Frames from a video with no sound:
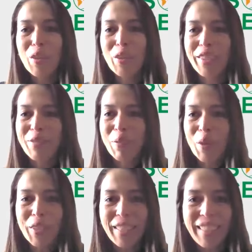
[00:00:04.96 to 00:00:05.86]
So good
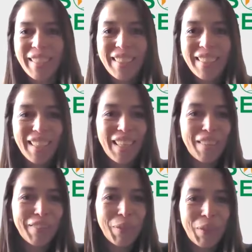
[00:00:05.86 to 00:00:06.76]
morning,
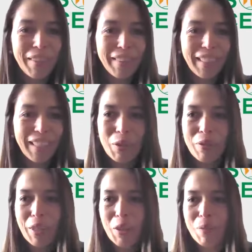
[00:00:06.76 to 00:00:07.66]
everyone. Thank
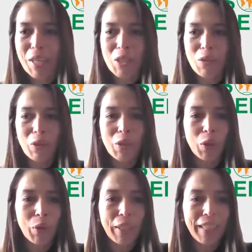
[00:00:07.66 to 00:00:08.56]
you very much for
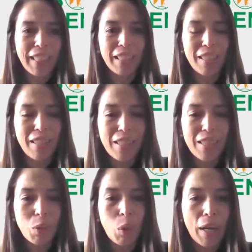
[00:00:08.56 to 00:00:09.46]
joining
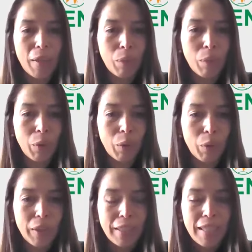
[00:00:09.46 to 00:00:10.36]
this
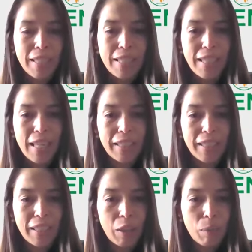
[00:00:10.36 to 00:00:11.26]
WIPO
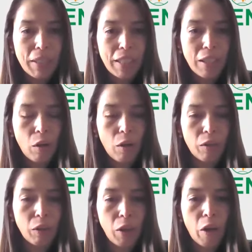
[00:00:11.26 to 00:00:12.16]
Standing Committee
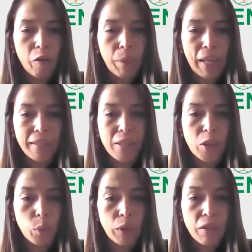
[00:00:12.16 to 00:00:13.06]
on the Law of
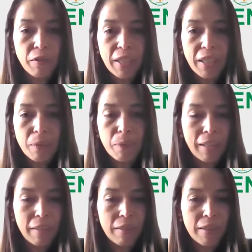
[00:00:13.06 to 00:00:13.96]
Patents briefing
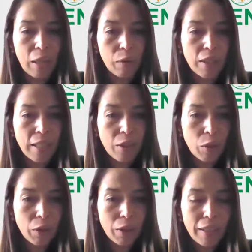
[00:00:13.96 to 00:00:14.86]
by the South
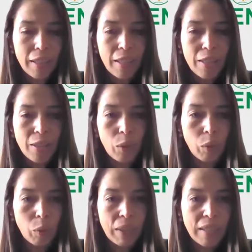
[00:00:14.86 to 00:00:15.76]
Center. So
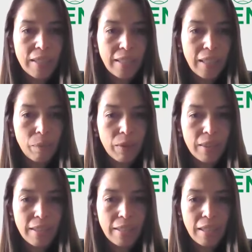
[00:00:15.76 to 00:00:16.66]
we'll be
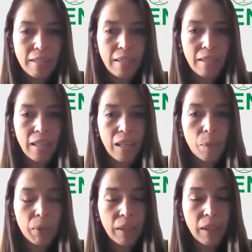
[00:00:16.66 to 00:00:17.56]
discussing the
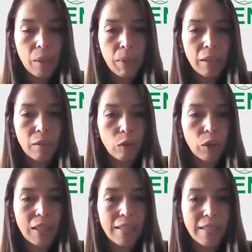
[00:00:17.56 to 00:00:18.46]
upcoming
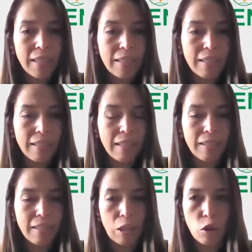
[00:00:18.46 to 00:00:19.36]
36th
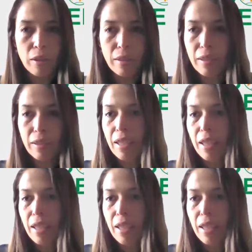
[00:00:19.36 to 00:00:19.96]
session.